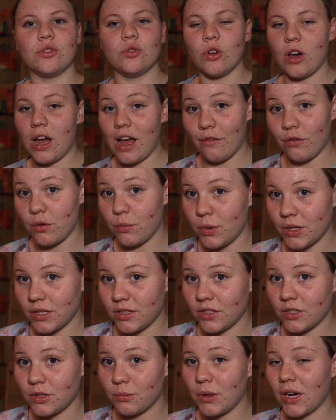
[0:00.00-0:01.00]
do not have a
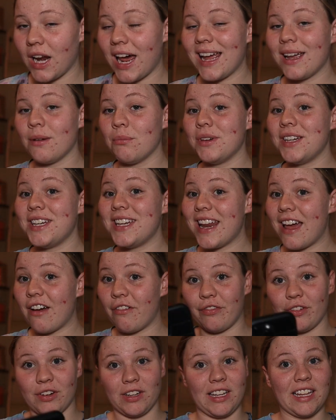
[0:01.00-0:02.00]
business, but I am
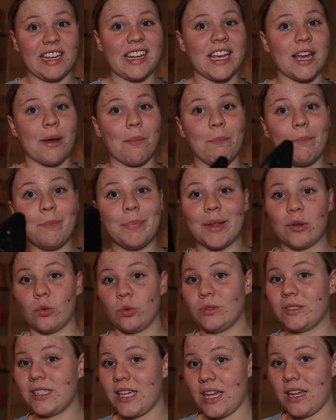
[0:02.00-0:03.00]
definitely
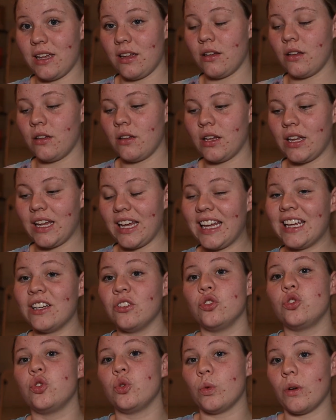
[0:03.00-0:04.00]
building
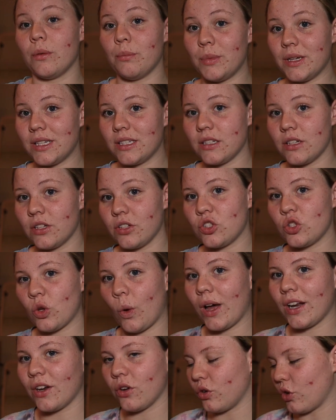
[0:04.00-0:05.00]
into a business.
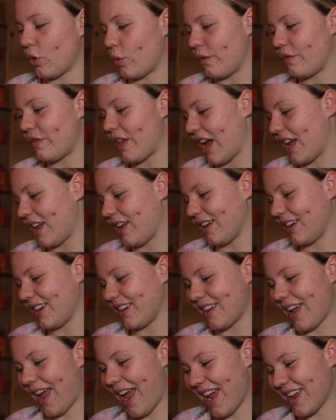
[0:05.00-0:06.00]
So I don't know if that
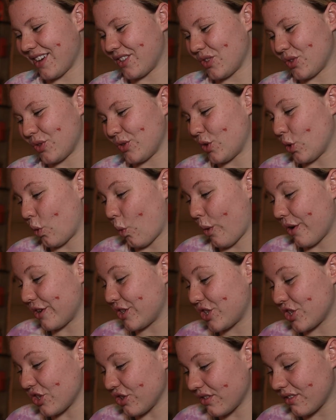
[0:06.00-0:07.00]
answers the
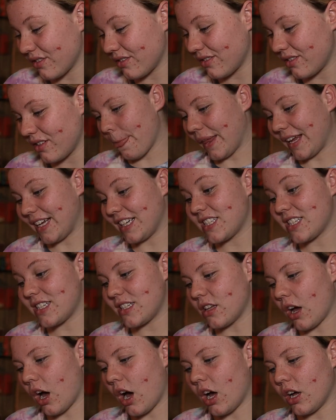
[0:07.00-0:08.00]
question. Like,
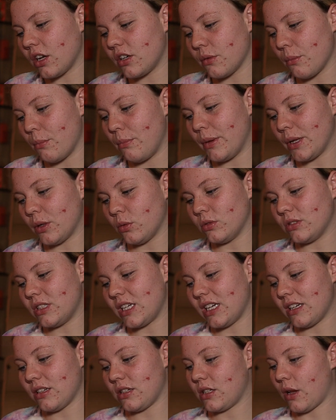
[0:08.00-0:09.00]
start
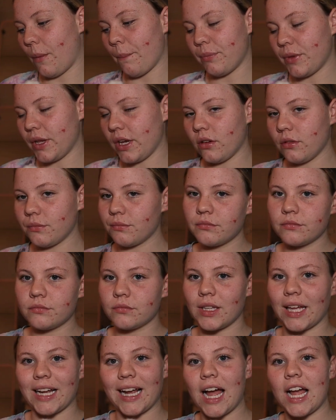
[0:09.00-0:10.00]
building something.
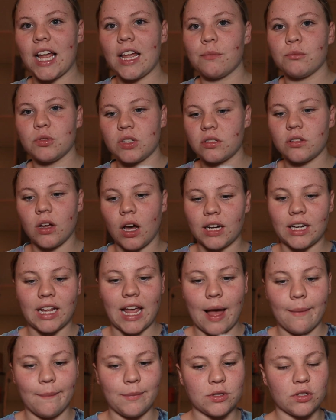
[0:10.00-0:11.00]
Like, I am
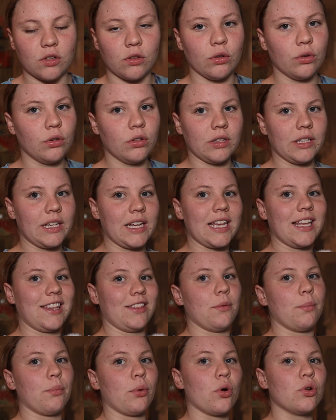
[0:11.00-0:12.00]
starting absolutely in
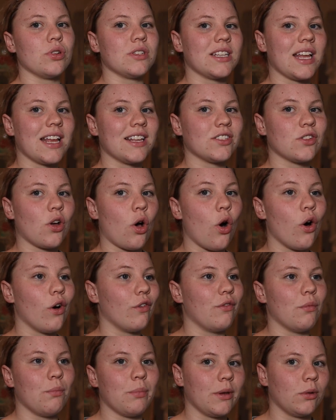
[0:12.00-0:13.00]
the process
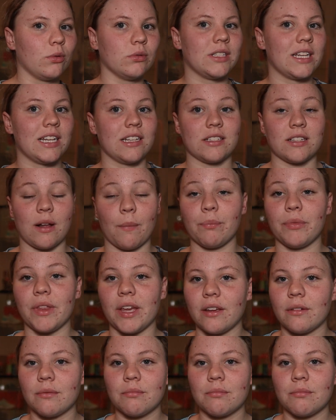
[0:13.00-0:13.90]
of building something.